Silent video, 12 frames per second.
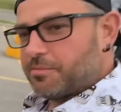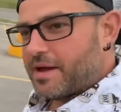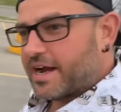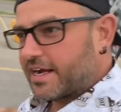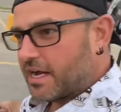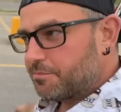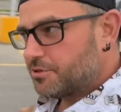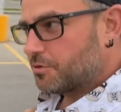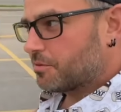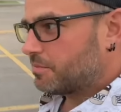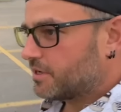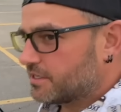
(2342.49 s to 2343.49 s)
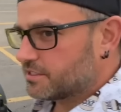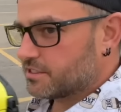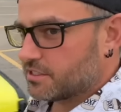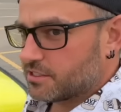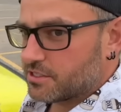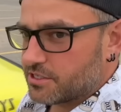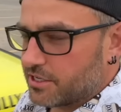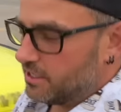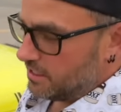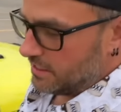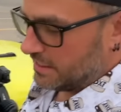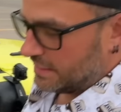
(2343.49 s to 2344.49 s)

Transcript: back to her big sister.